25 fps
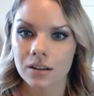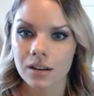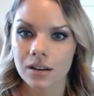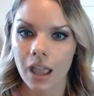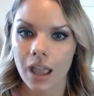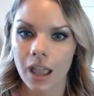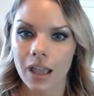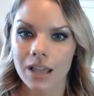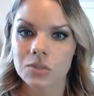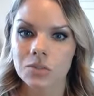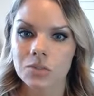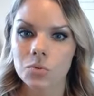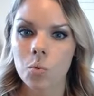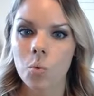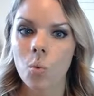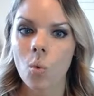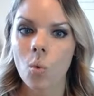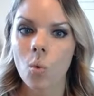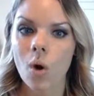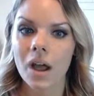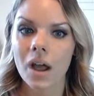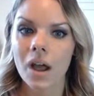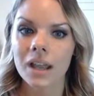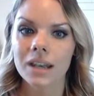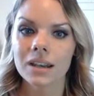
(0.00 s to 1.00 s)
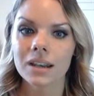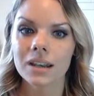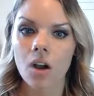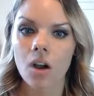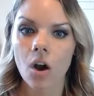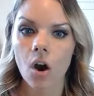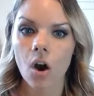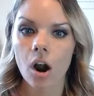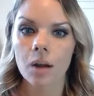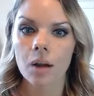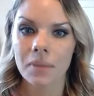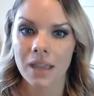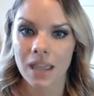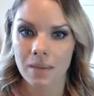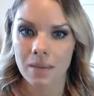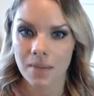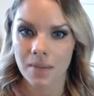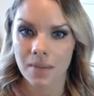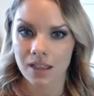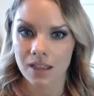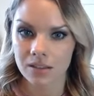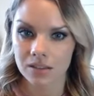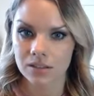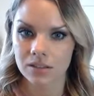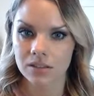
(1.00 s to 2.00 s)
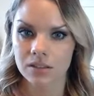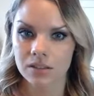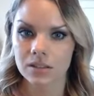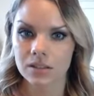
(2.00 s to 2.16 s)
He has one car payment.